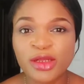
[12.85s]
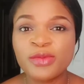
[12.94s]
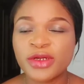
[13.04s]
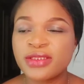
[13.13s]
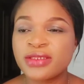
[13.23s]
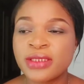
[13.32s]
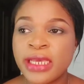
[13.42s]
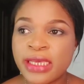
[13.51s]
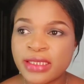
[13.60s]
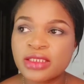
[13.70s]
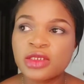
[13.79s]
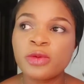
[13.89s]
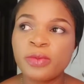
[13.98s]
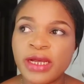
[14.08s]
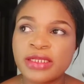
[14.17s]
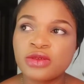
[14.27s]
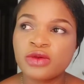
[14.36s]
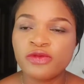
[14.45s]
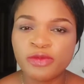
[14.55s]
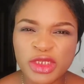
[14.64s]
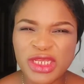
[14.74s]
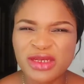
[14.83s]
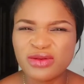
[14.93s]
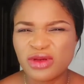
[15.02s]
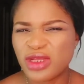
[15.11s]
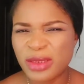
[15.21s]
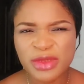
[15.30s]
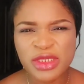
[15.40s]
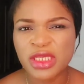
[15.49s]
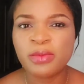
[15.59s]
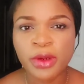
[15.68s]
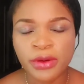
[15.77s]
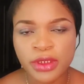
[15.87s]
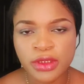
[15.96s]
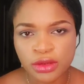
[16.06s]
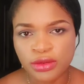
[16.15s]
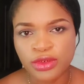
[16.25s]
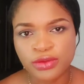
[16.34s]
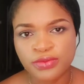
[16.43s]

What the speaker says: but it's still part of motherhood, or let me say parenthood.